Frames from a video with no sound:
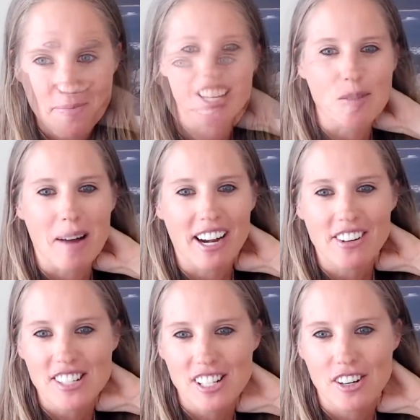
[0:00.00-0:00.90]
You might
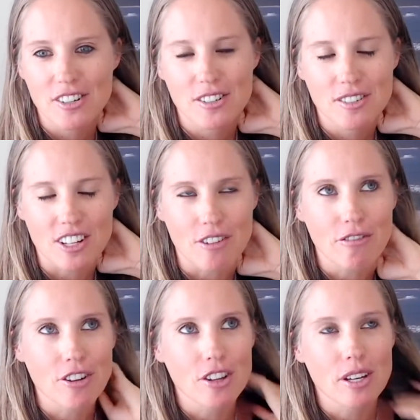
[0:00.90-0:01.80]
also,
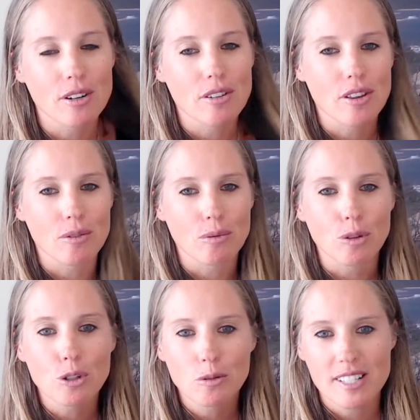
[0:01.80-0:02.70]
feel the
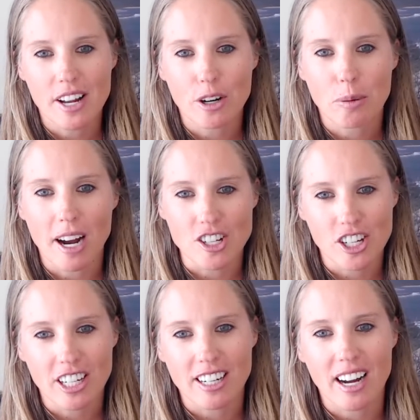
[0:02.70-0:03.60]
root center
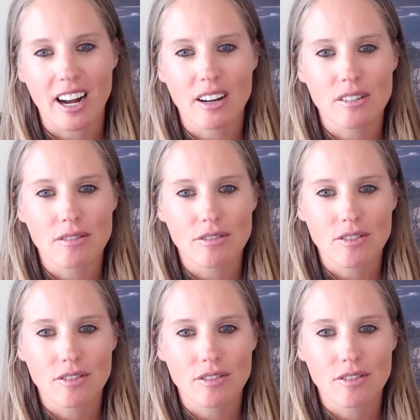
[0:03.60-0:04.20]
pressure of